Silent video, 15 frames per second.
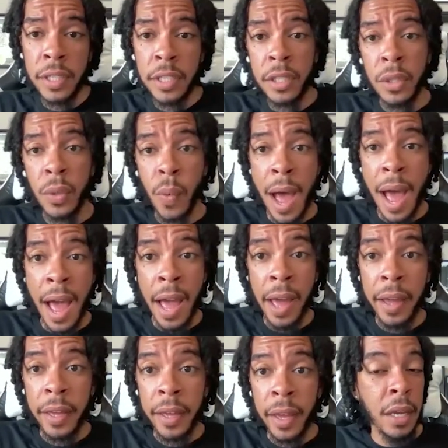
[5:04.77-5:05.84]
Is it too hot?
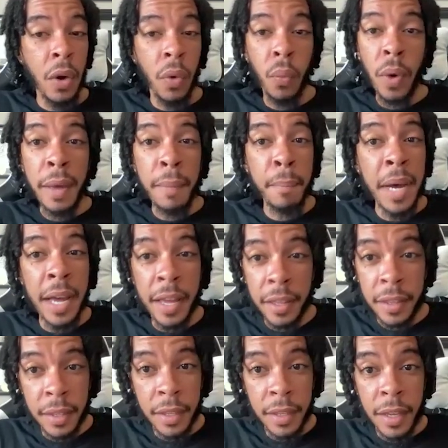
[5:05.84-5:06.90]
What
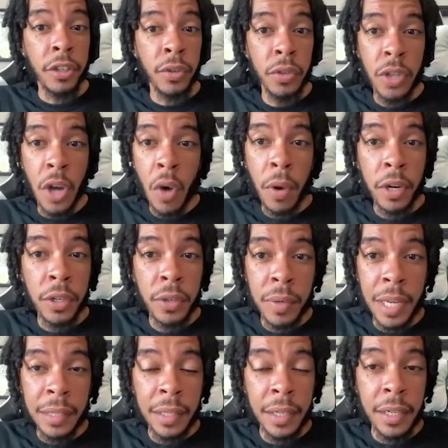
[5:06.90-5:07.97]
month? You don't want to do
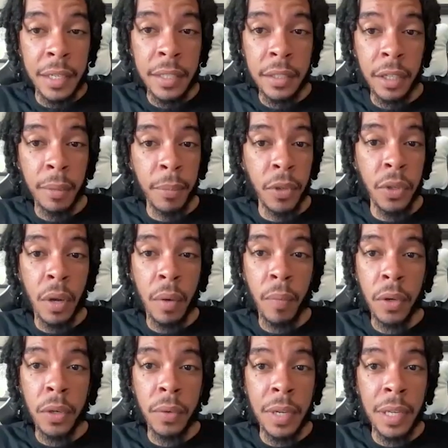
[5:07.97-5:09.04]
nothing in December. You don't
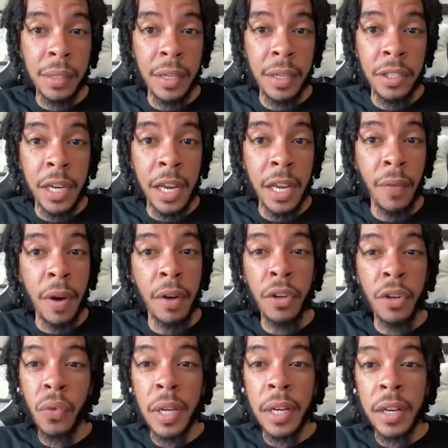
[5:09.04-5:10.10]
want to do nothing in
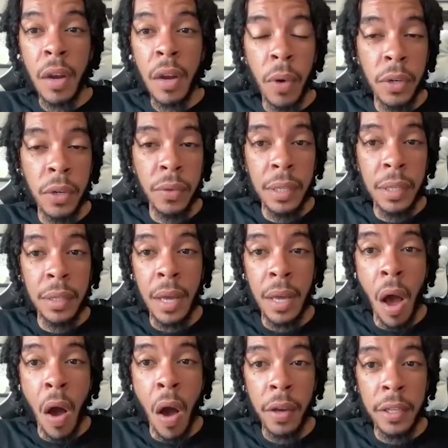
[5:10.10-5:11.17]
January. You really don't want to do nothing in
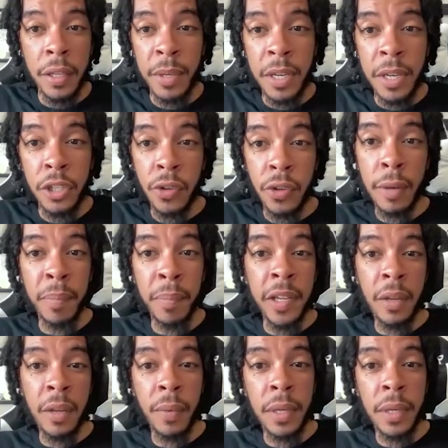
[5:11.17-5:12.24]
August because you're
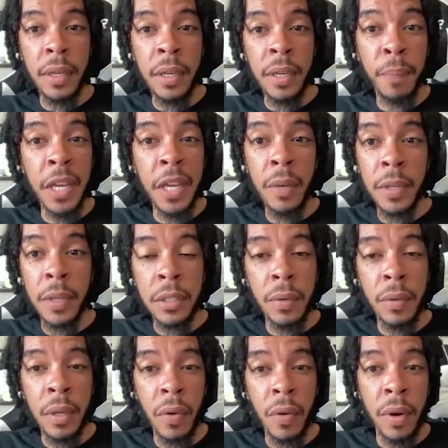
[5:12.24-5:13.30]
competing with
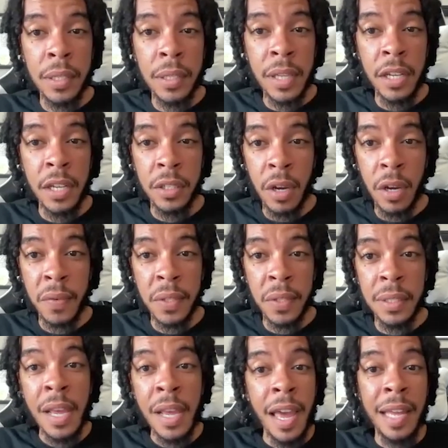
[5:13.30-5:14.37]
student orientation
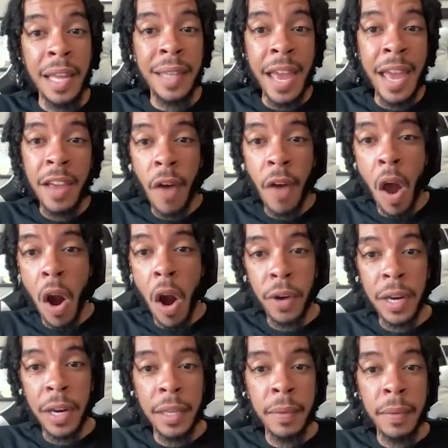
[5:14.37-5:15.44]
services and they've
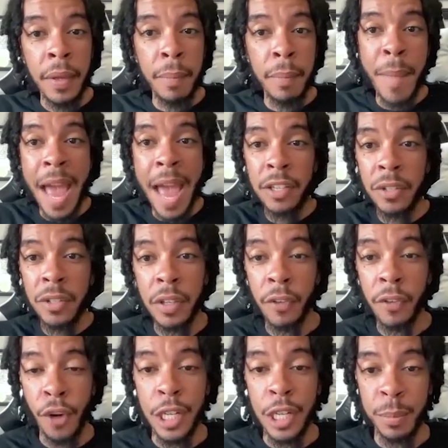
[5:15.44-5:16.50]
already mastered the
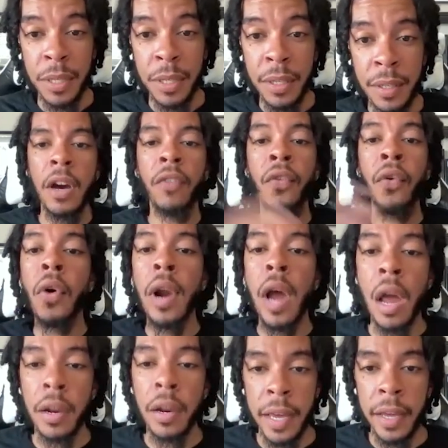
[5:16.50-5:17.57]
freshmen. Avoid
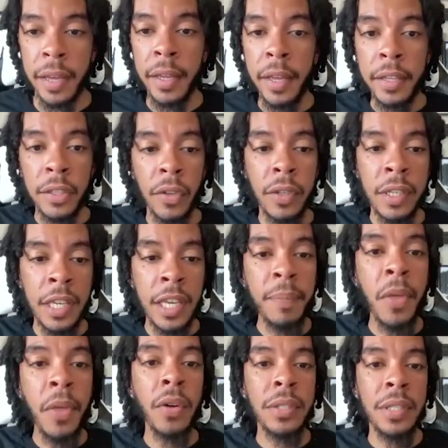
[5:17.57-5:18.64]
all of that. So keep
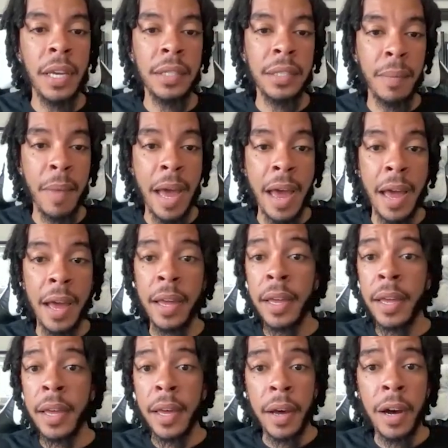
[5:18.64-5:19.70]
those things in mind.
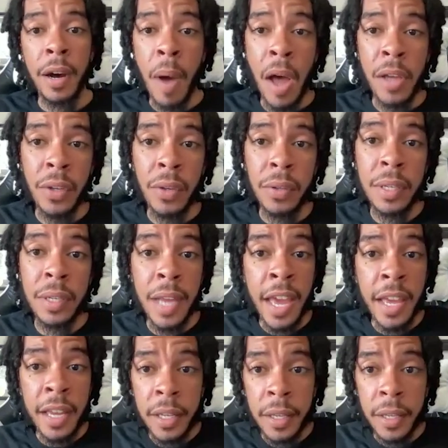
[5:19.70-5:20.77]
Also the
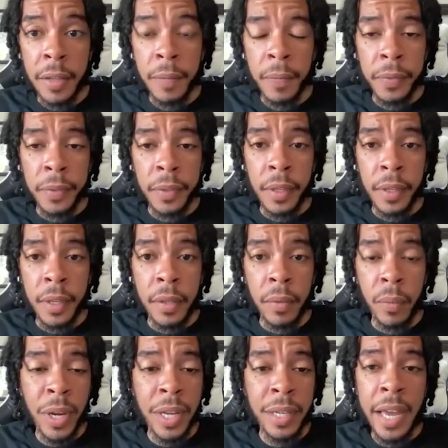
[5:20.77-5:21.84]
day.
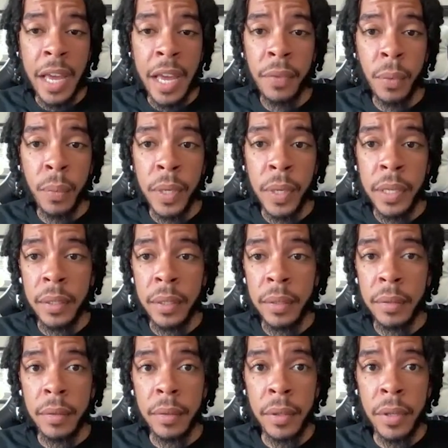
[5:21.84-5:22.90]
What day of the week?
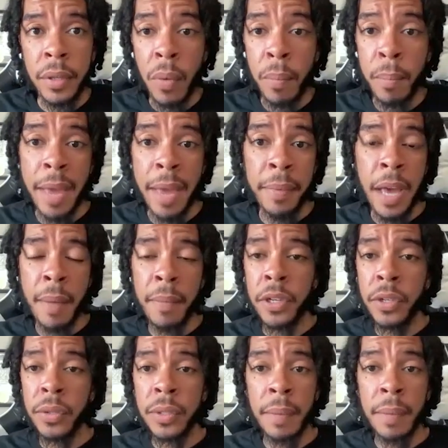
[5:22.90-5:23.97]
You know, maybe I'm going
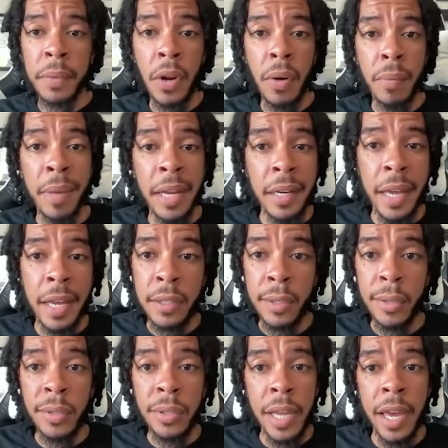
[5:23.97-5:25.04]
to do something on Monday,
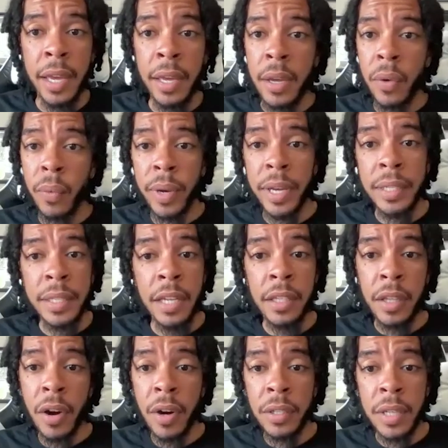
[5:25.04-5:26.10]
Tuesday, Wednesday,
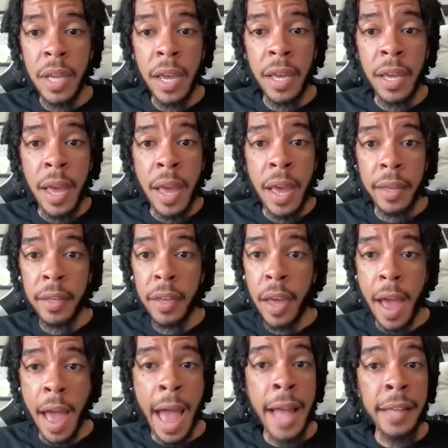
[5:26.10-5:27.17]
Thursday.
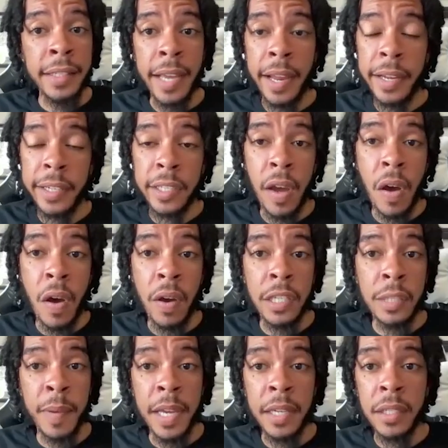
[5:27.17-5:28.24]
I challenge y'all,
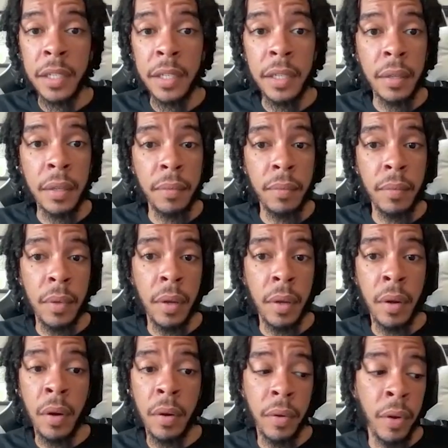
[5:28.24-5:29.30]
especially
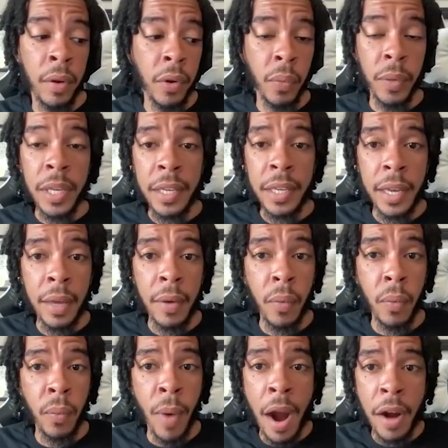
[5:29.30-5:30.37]
on the weekend,
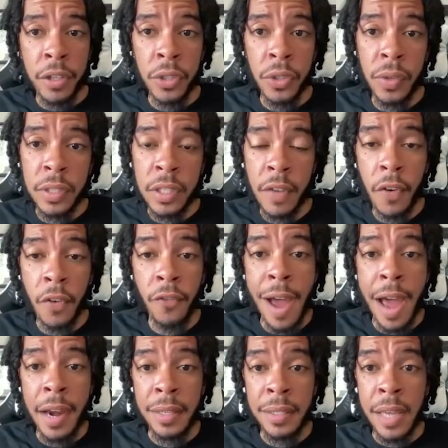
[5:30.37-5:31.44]
why aren't you doing stuff on
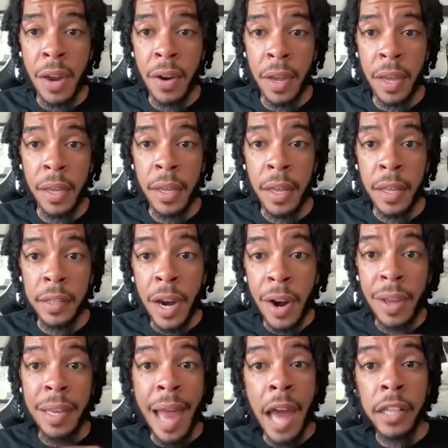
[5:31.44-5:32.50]
Friday, Saturday? There
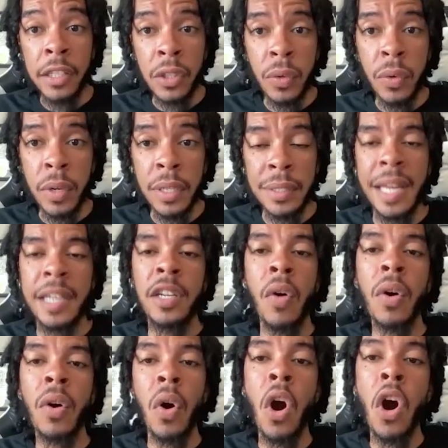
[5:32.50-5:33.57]
are a lot of students that
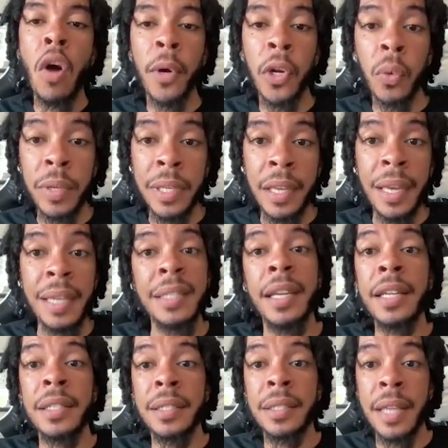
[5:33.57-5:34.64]
don't go home on the weekends and
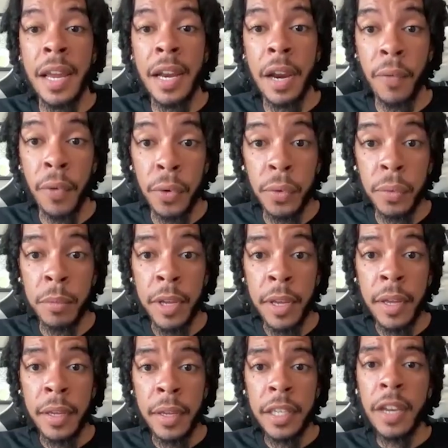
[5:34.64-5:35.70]
they just stay in their room.
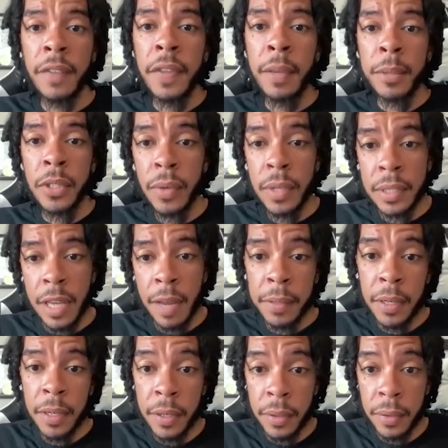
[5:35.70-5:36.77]
Give them students
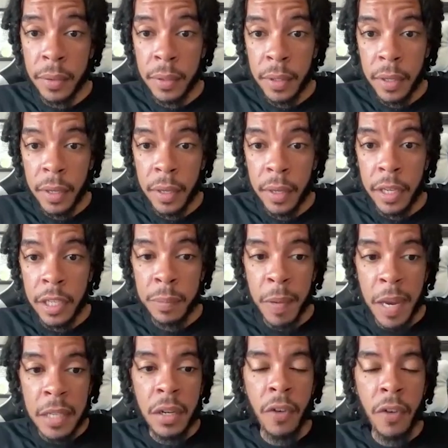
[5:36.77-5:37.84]
something to do,
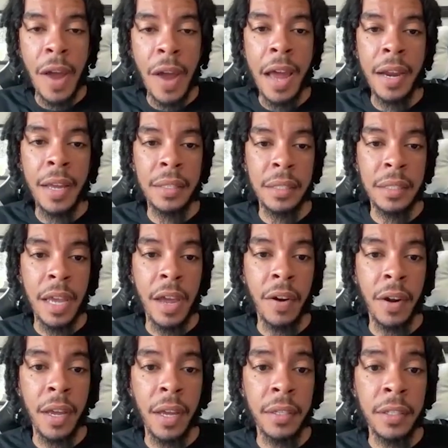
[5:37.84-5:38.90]
especially on Fridays and
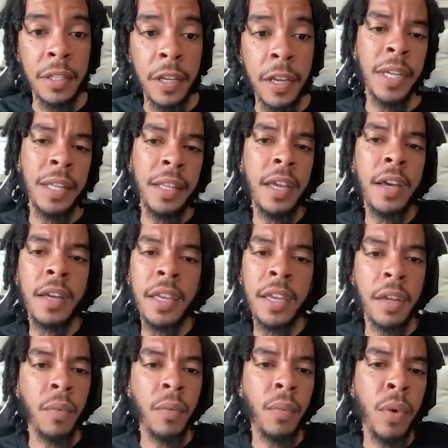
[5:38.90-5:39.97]
Saturdays. And then
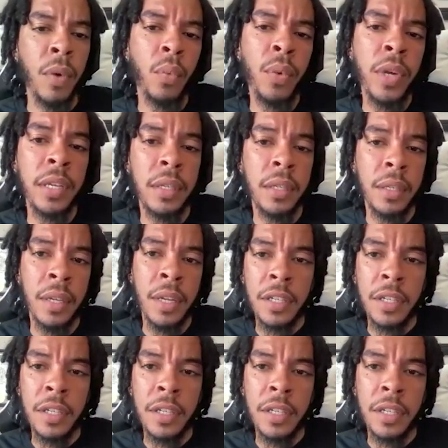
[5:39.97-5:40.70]
again, what week?